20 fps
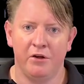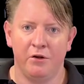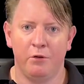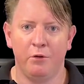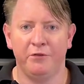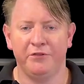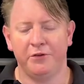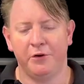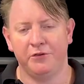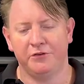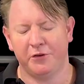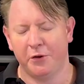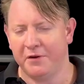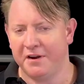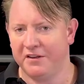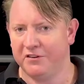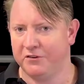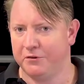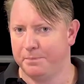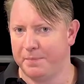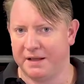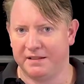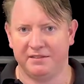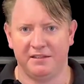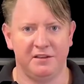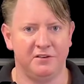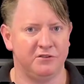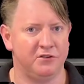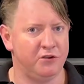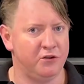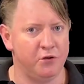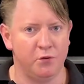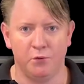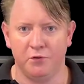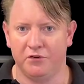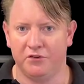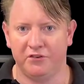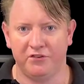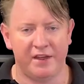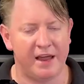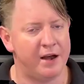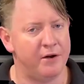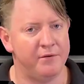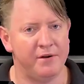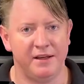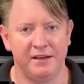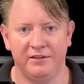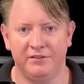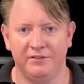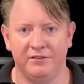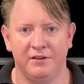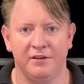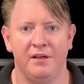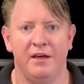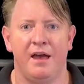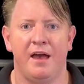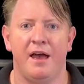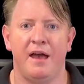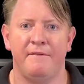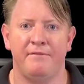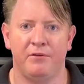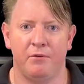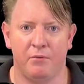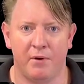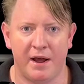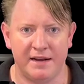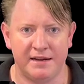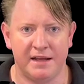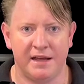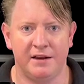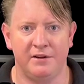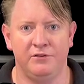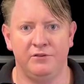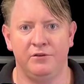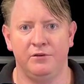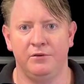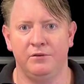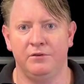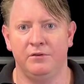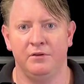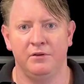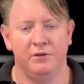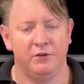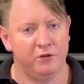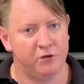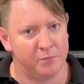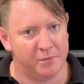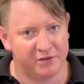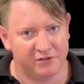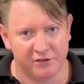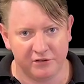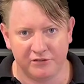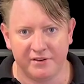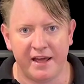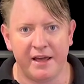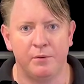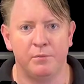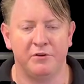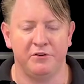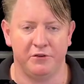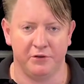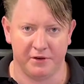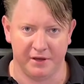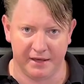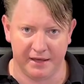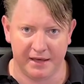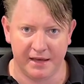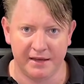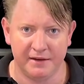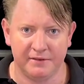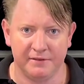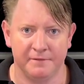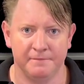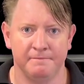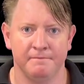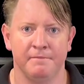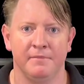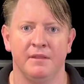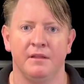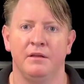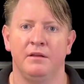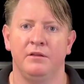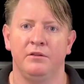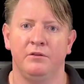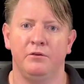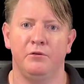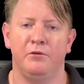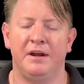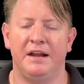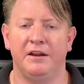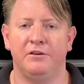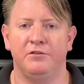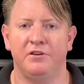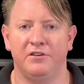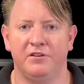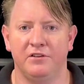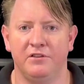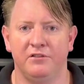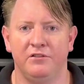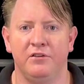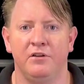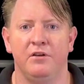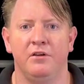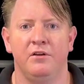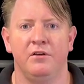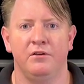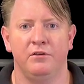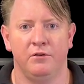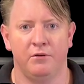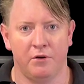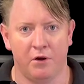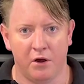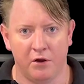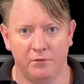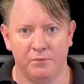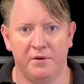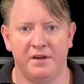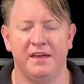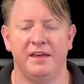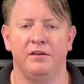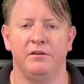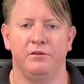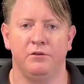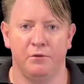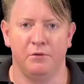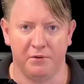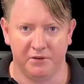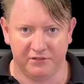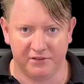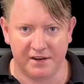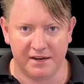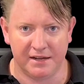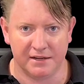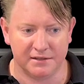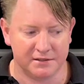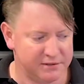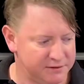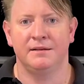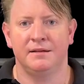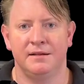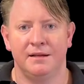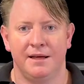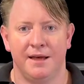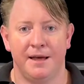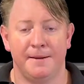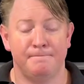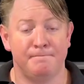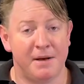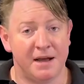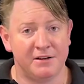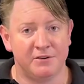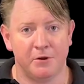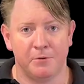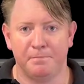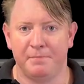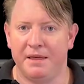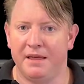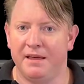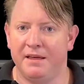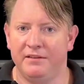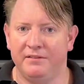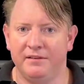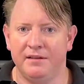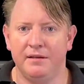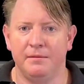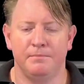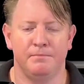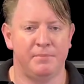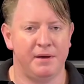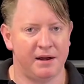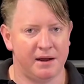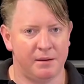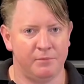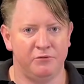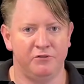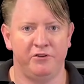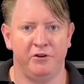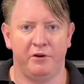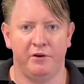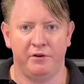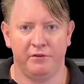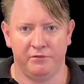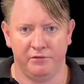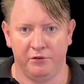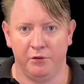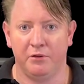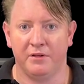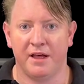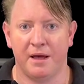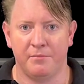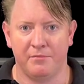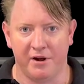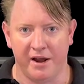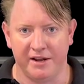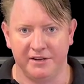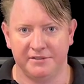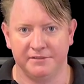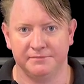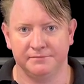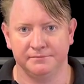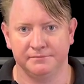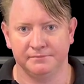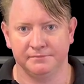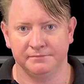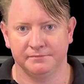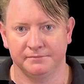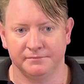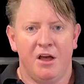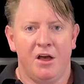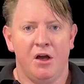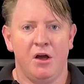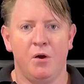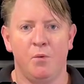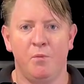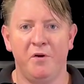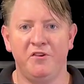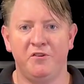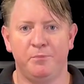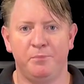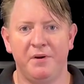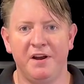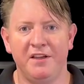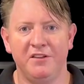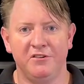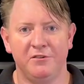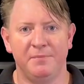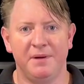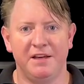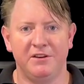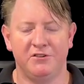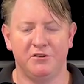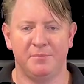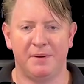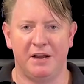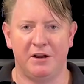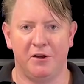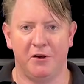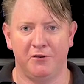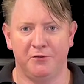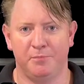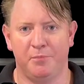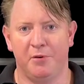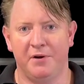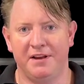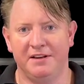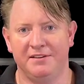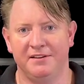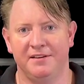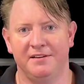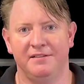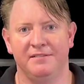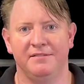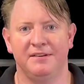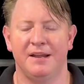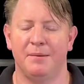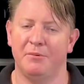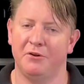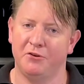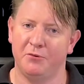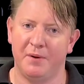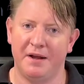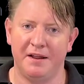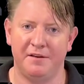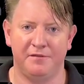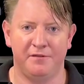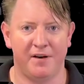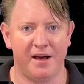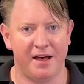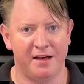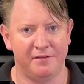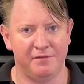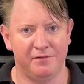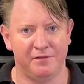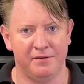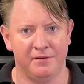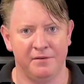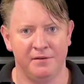Also, don't expect these huge salaries. Have the right attitude. You must just take what you can get. You're electricians, you're hardworking, you're resilient. It might not be easy, but I'm sure you'll come right. Which brings me to my last point, number 25.